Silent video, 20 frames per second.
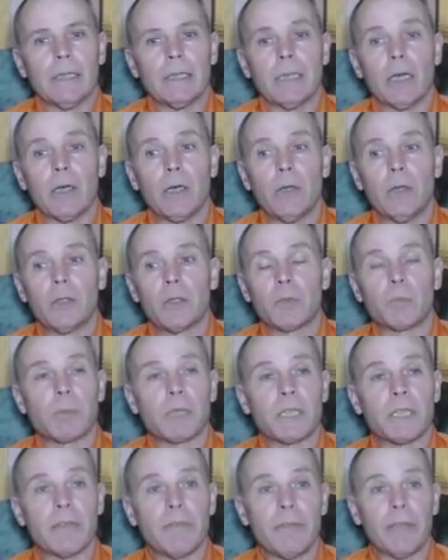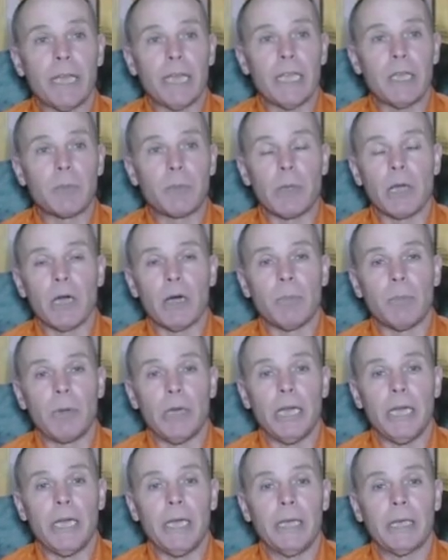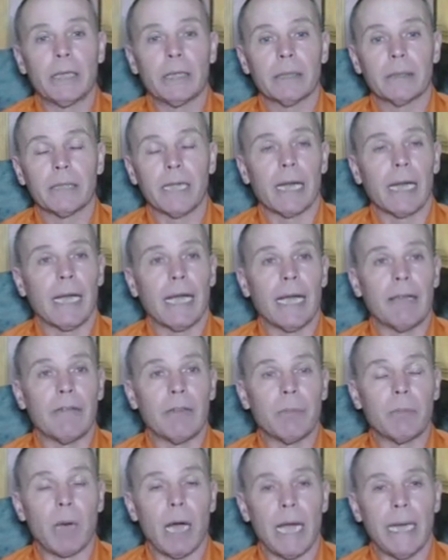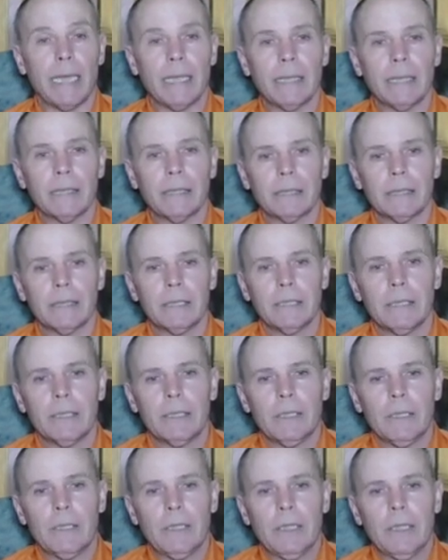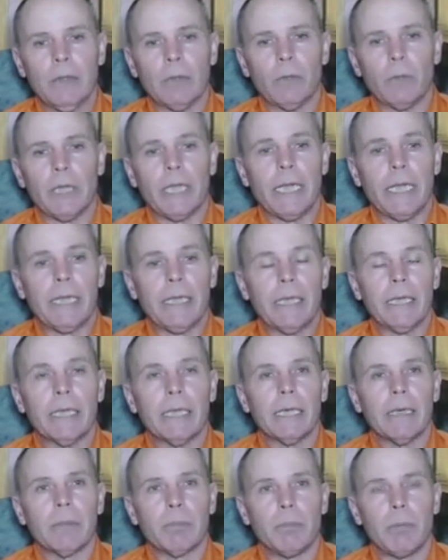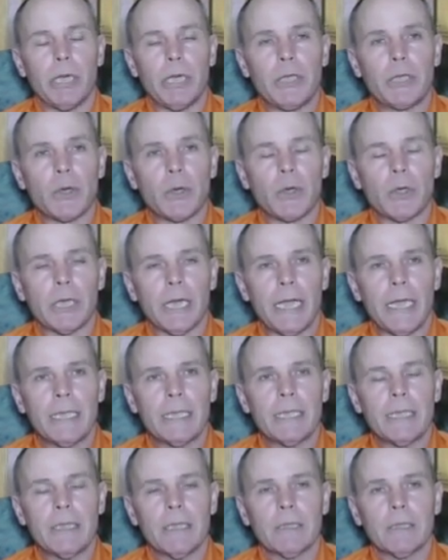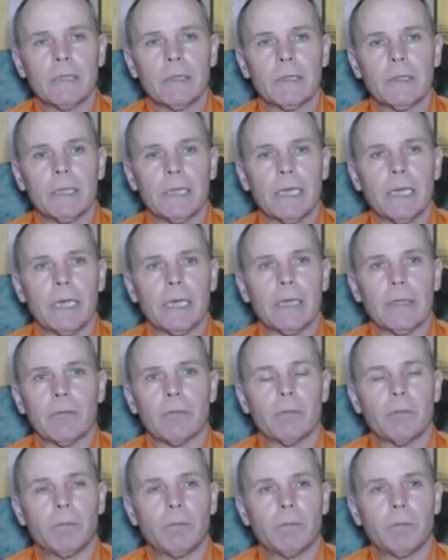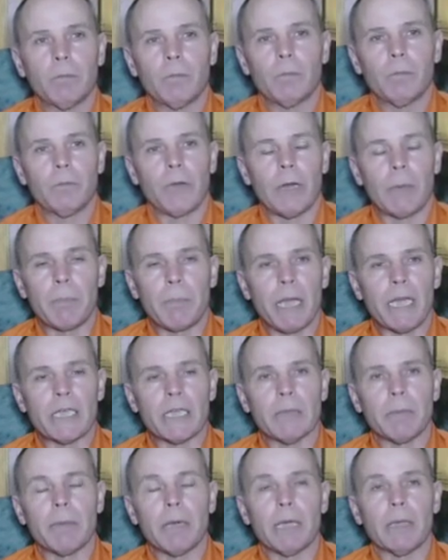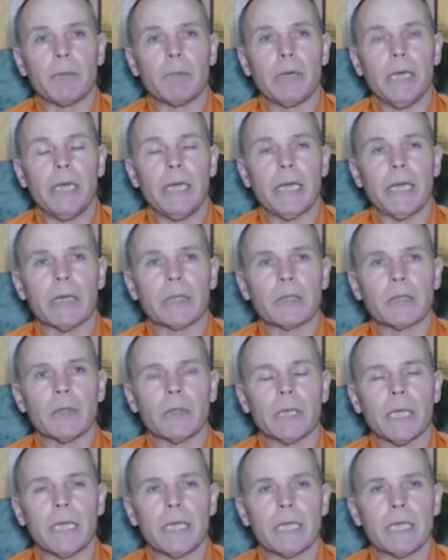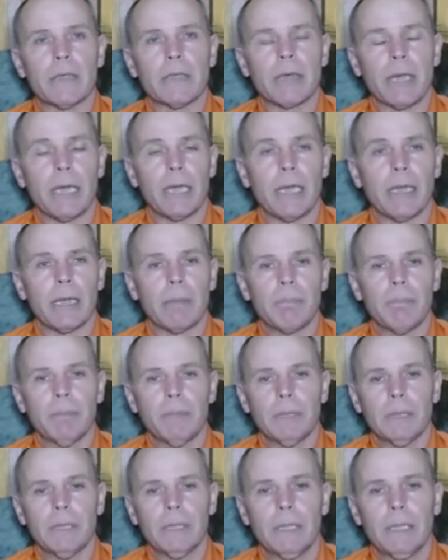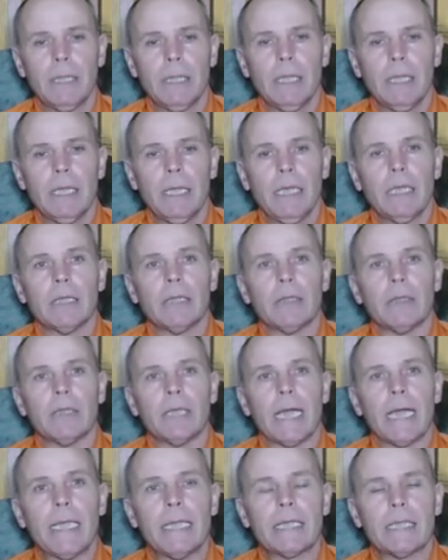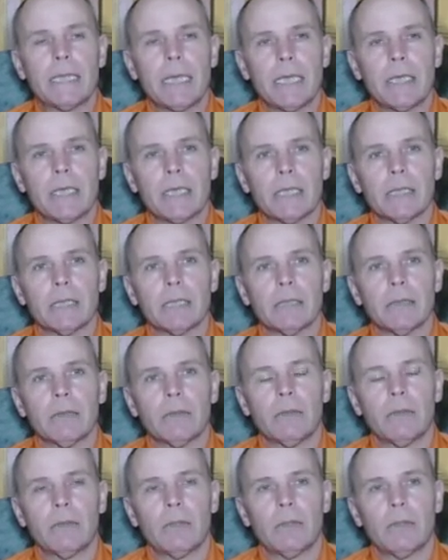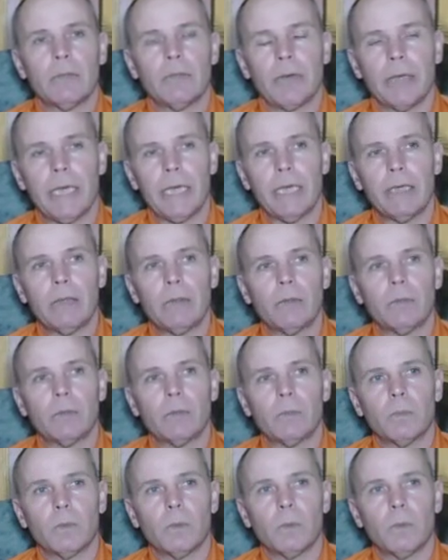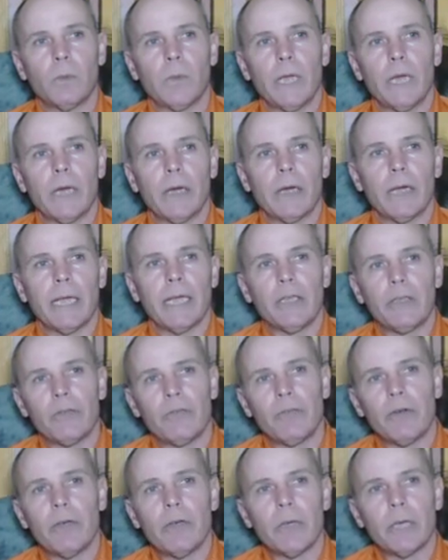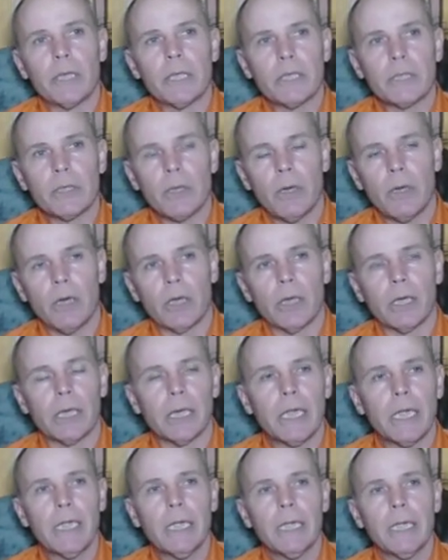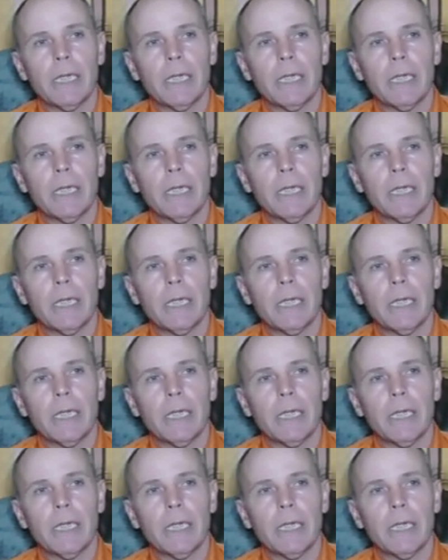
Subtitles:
No specific HPR breed that I have in mind. We breed short hairs. Very passionate about breeding our short hairs and training them. Today's session or video, we are going to focus on